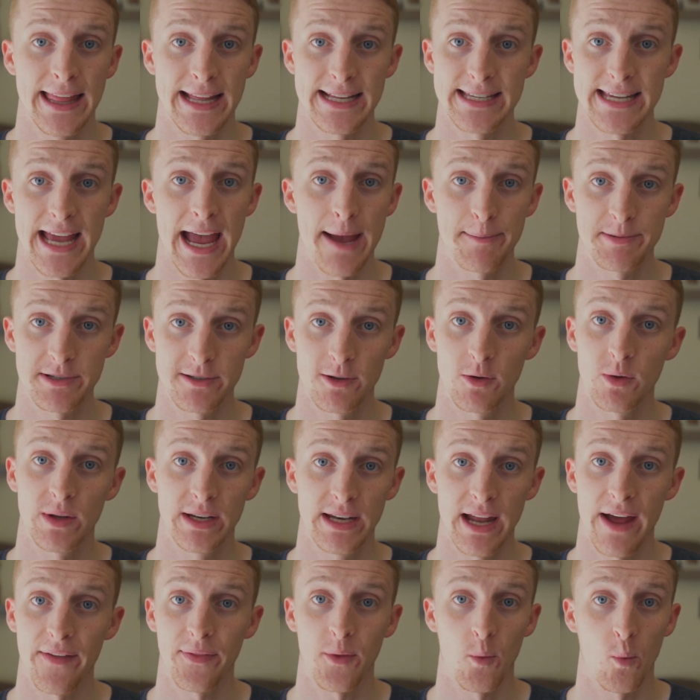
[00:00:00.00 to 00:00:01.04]
It's
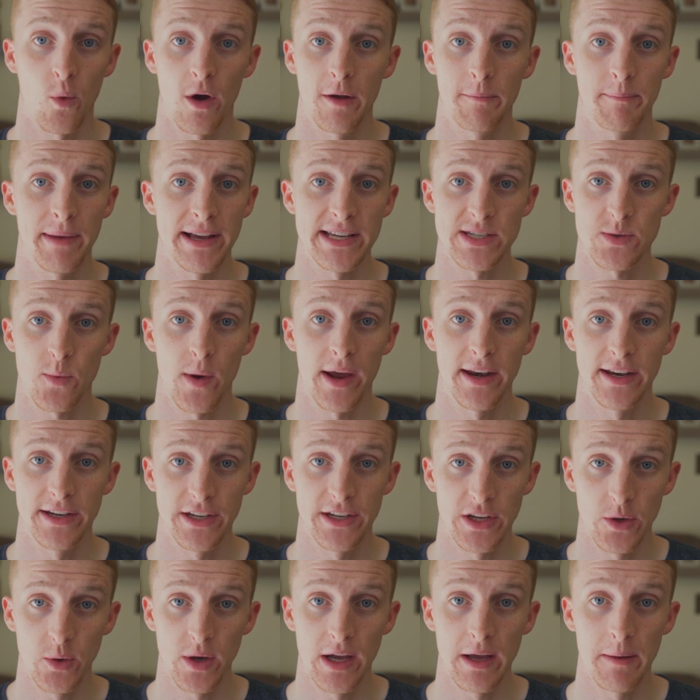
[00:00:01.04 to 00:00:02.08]
absolutely not the one best way to
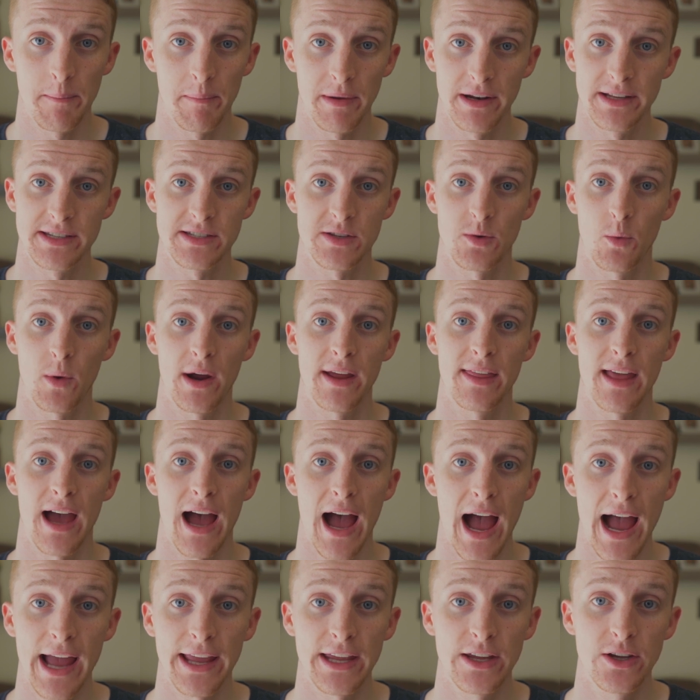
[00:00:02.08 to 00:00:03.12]
do it, but it's the way that
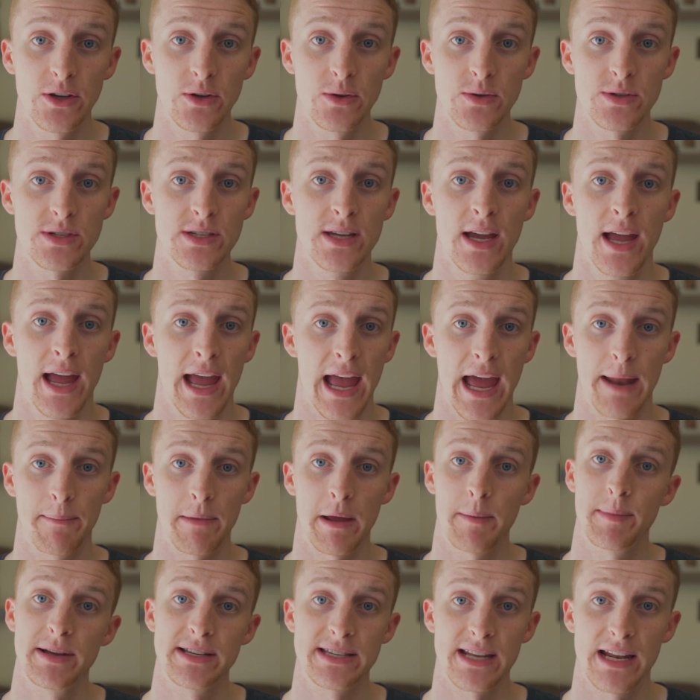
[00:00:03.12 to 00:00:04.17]
I use, and
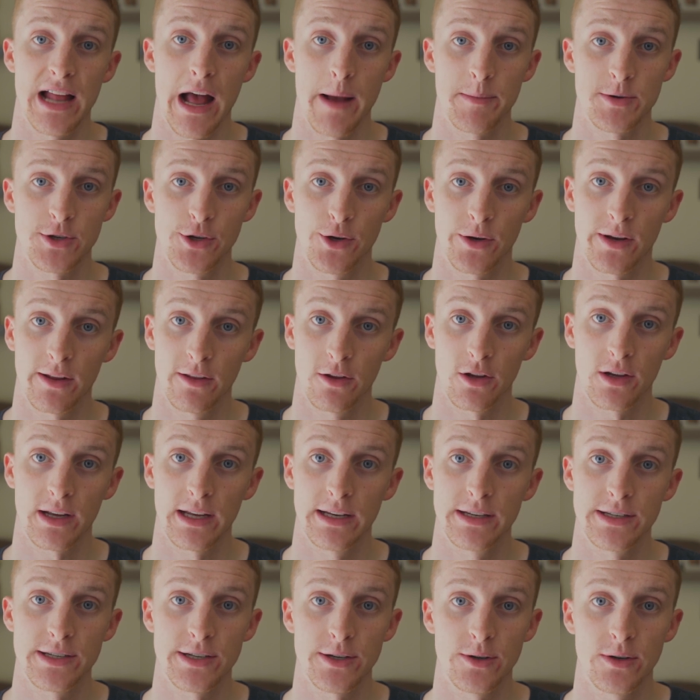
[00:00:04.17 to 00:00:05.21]
maybe it's an option you can look
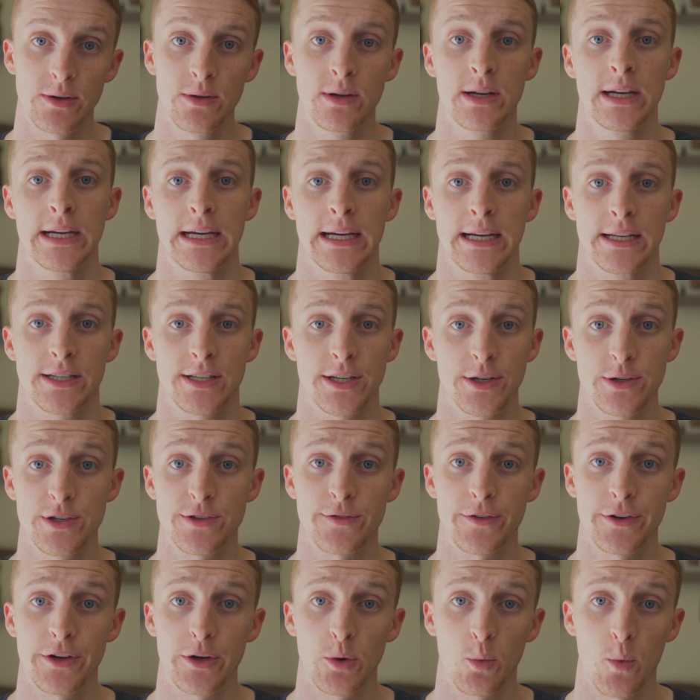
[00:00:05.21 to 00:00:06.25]
into to use
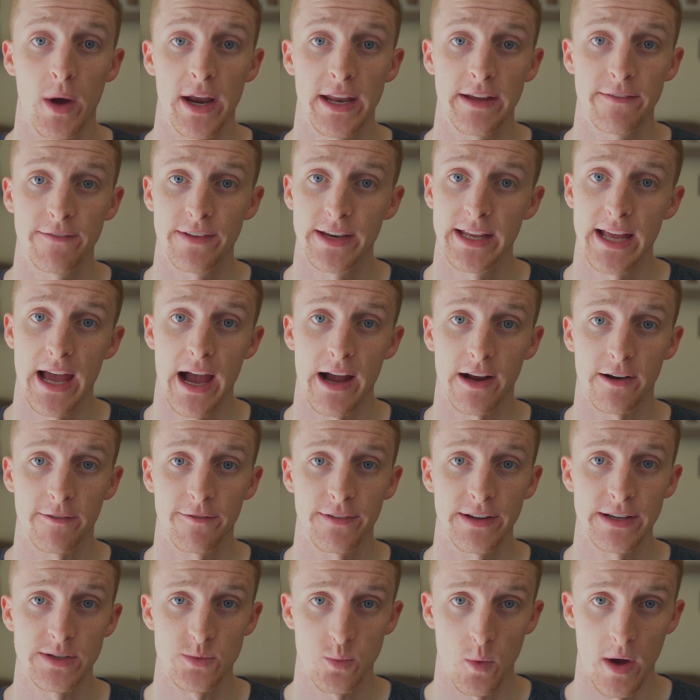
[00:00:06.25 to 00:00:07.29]
for your wedding
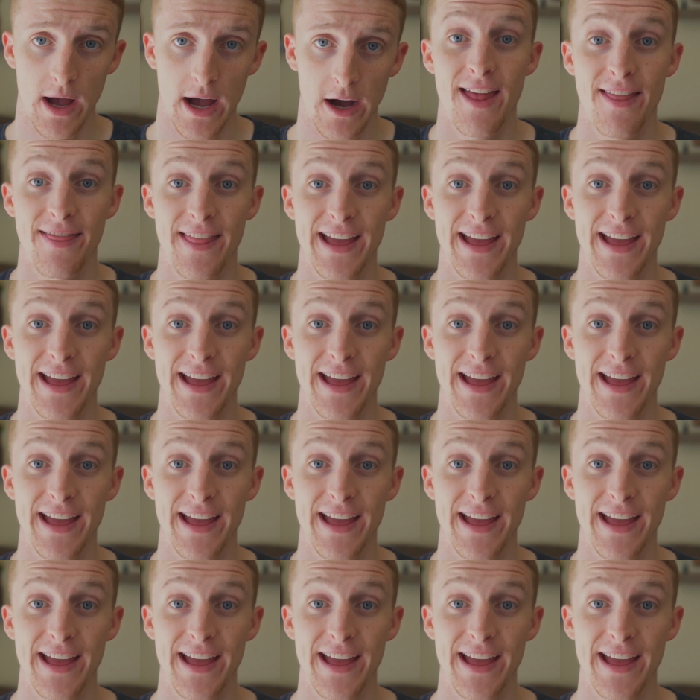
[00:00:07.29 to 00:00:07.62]
videography as well.